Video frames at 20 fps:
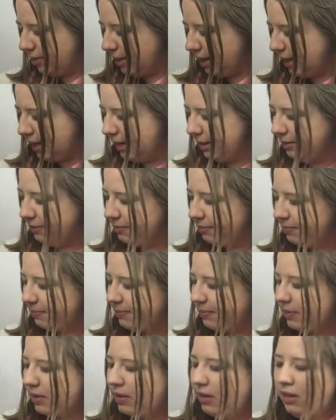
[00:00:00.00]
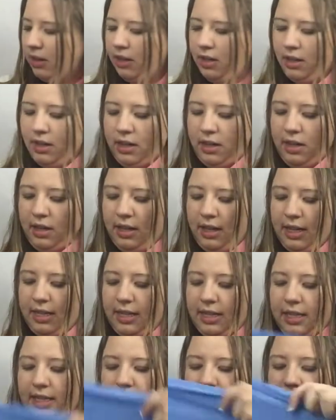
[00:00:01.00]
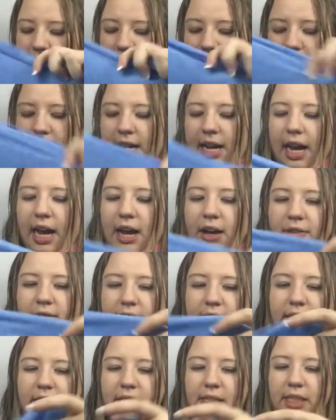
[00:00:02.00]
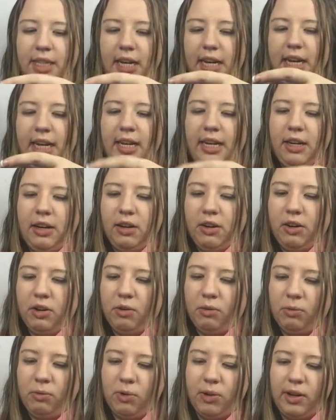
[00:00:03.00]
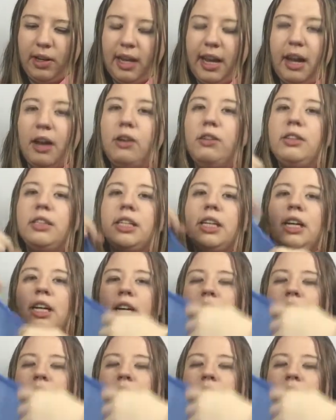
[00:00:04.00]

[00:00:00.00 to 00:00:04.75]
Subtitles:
for that. This is a Calvin Klein workout